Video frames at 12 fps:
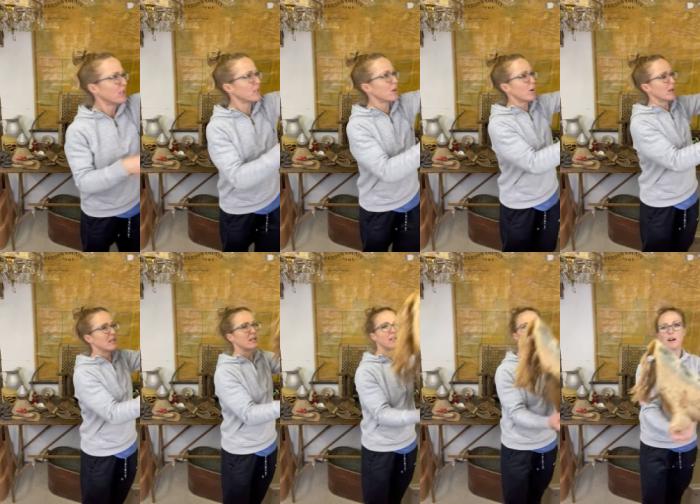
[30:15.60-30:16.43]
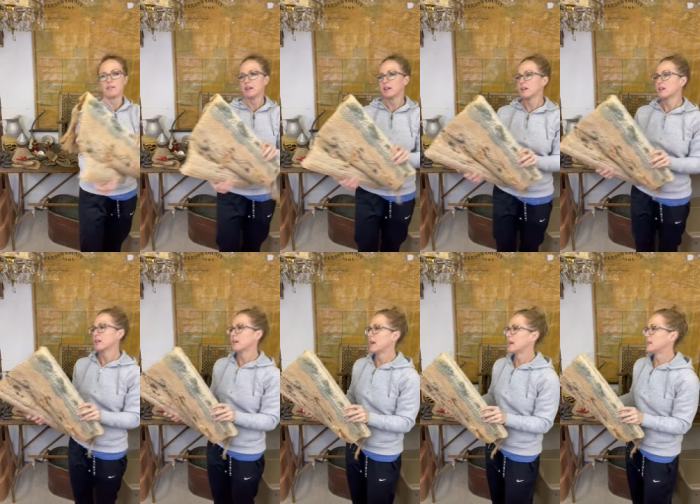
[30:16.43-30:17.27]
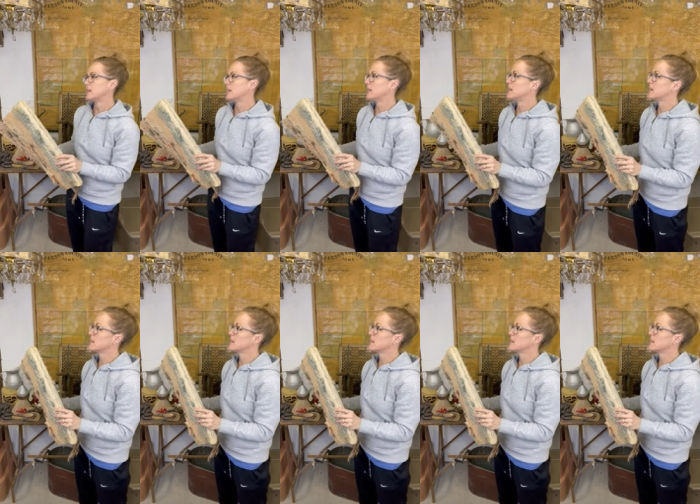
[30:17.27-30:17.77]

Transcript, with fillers: going to love it. And then this